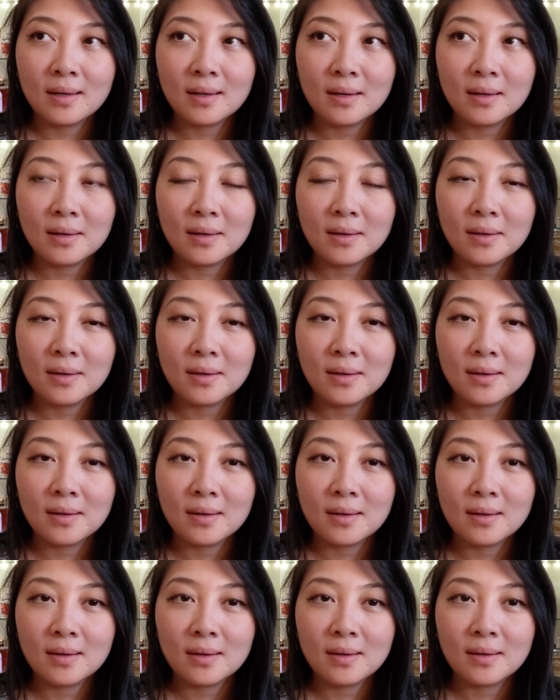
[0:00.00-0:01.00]

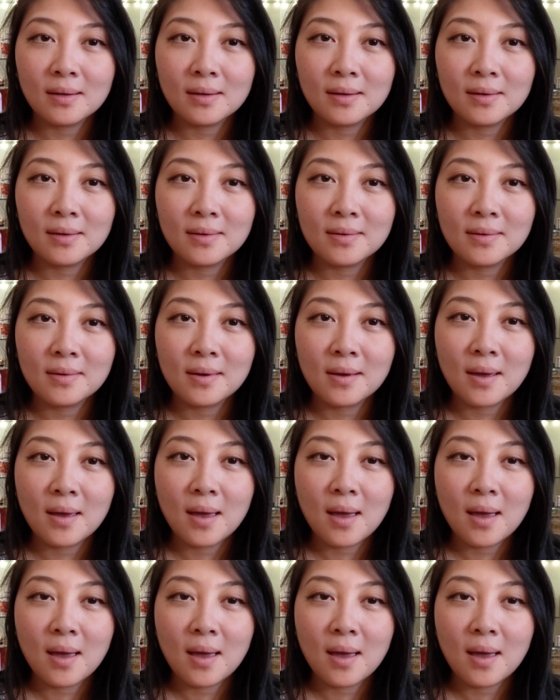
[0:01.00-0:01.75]
No one is speaking in this clip.